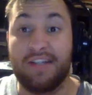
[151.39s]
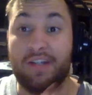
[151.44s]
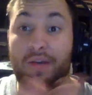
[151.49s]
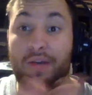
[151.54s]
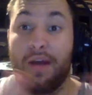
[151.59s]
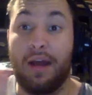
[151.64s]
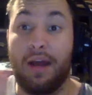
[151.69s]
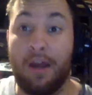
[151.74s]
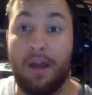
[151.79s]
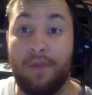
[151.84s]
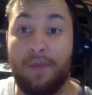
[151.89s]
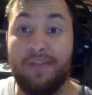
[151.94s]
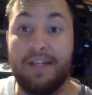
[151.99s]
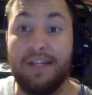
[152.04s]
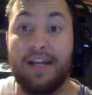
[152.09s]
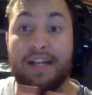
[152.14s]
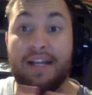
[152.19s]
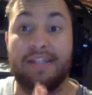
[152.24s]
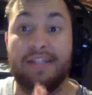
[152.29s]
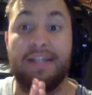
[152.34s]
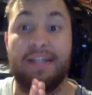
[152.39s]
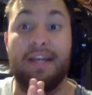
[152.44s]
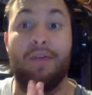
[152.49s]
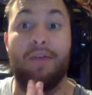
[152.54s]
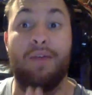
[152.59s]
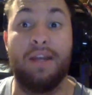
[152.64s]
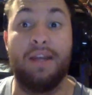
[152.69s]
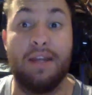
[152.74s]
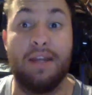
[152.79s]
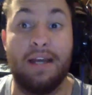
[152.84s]
So hopefully you guys you
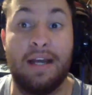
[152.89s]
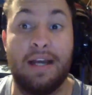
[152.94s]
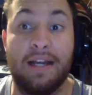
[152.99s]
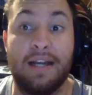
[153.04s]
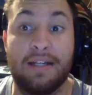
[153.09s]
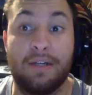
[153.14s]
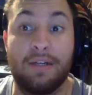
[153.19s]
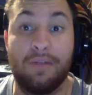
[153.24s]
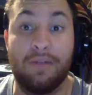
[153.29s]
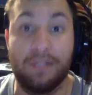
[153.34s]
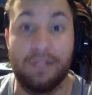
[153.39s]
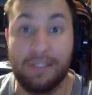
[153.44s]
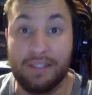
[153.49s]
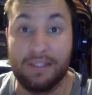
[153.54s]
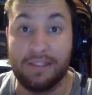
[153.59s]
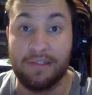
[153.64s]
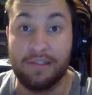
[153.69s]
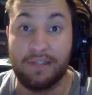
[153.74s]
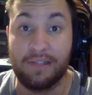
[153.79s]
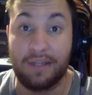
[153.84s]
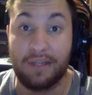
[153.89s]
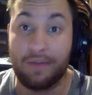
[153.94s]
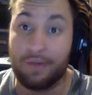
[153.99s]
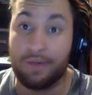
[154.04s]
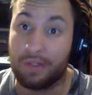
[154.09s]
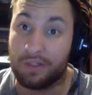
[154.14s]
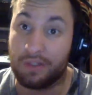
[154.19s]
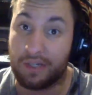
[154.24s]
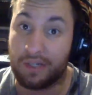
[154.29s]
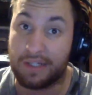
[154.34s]
get what uh got what you get
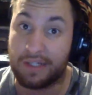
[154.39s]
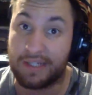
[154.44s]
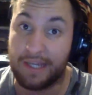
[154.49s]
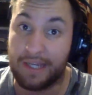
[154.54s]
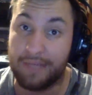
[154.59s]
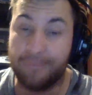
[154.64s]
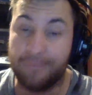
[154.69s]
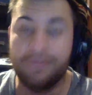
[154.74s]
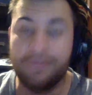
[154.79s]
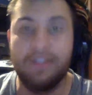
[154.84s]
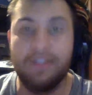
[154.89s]
what you're trying to say.